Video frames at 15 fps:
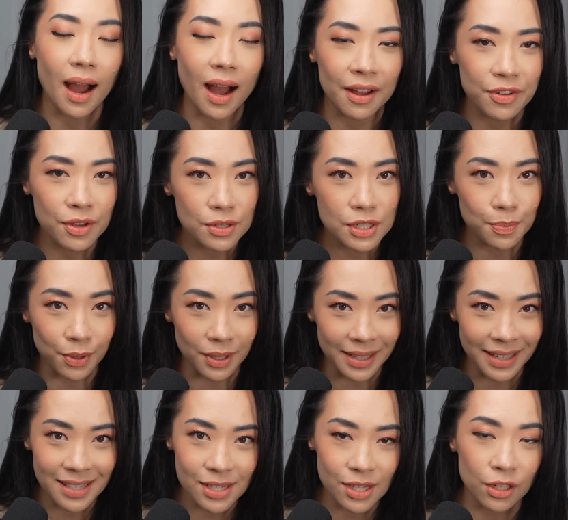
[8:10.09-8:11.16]
I've used
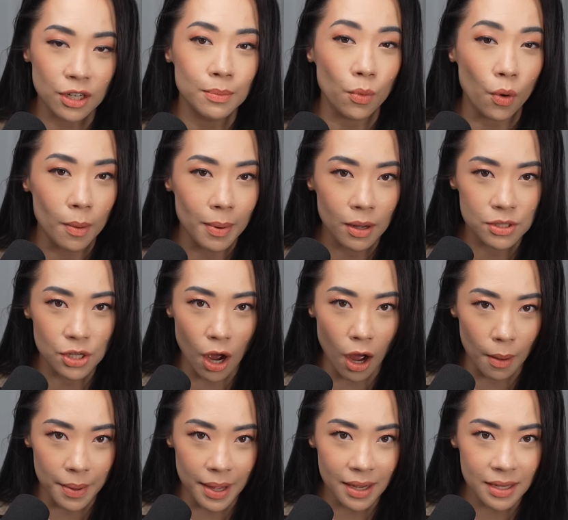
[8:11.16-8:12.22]
Brilliant to learn more about
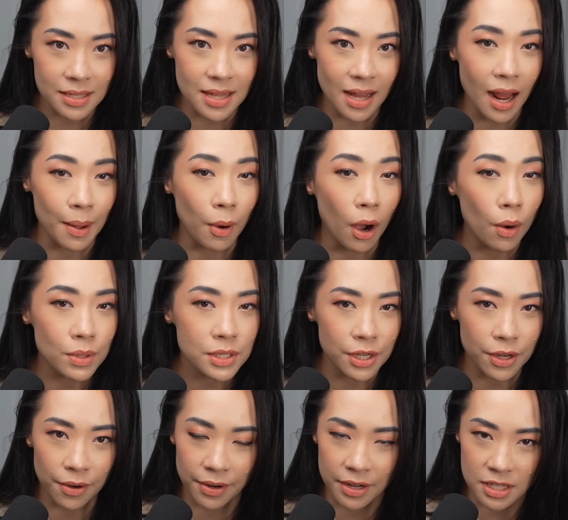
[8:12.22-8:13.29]
topics that I'm always
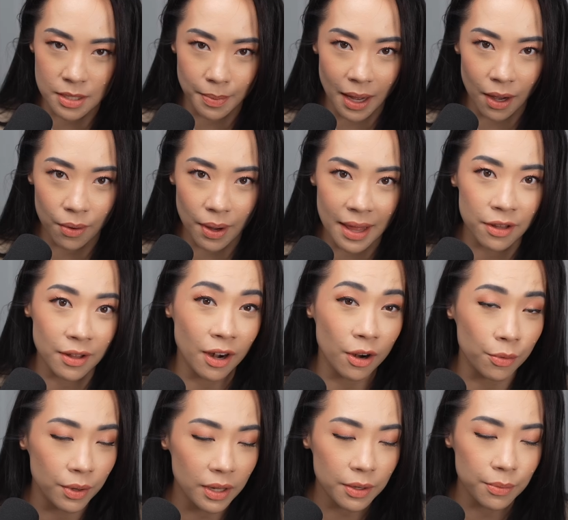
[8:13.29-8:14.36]
curious about and that
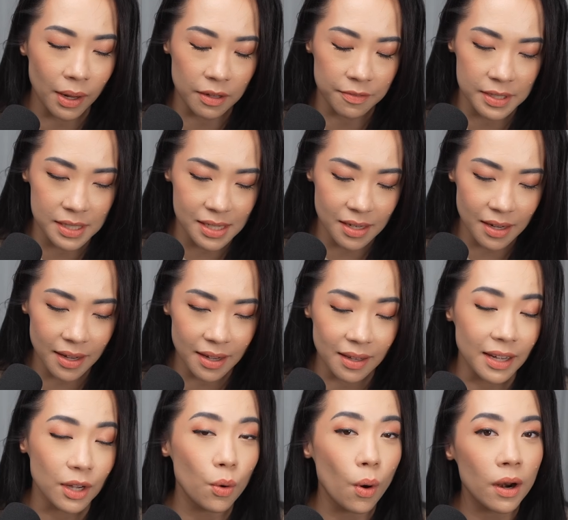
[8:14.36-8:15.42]
are really relevant today,
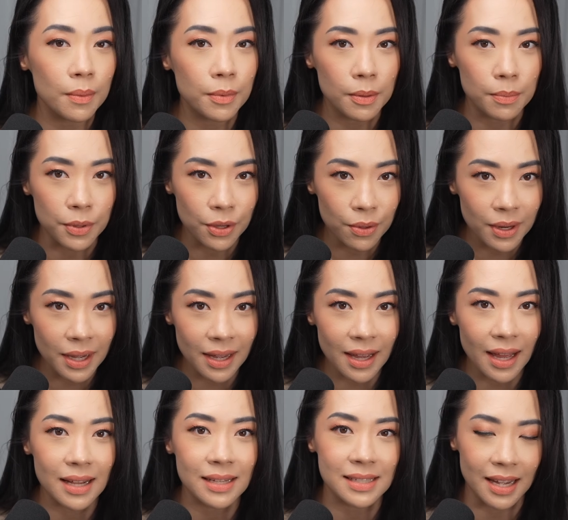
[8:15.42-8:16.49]
like quantum
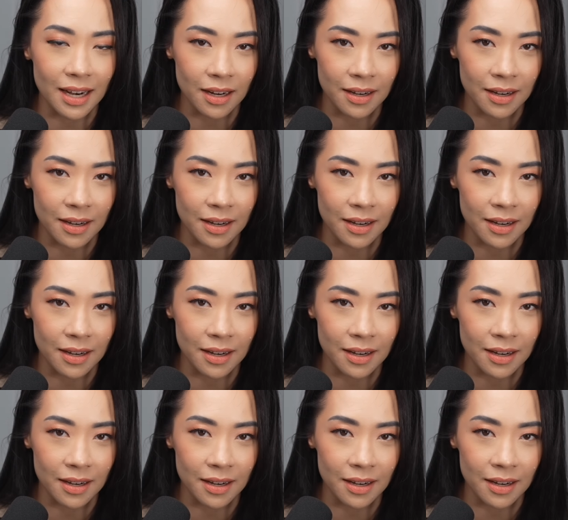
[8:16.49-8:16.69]
computing and data